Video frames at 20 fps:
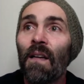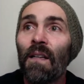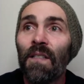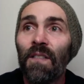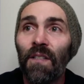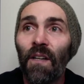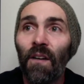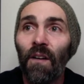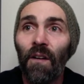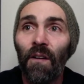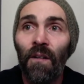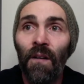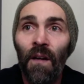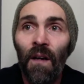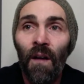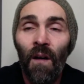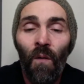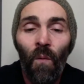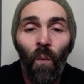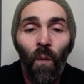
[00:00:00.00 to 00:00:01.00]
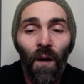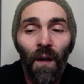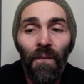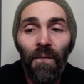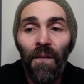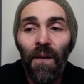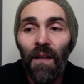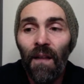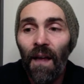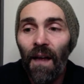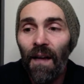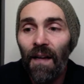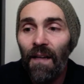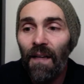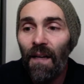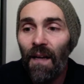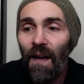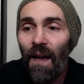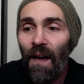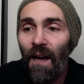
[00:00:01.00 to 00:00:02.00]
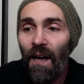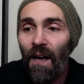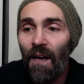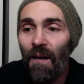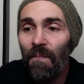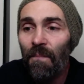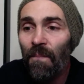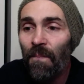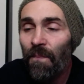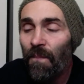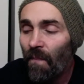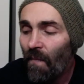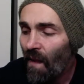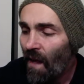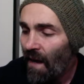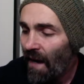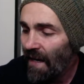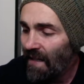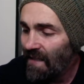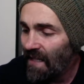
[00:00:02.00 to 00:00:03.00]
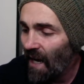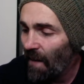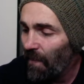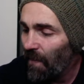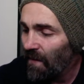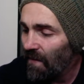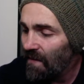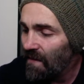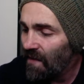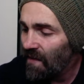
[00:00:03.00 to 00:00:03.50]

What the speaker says: So what I feel like has happened,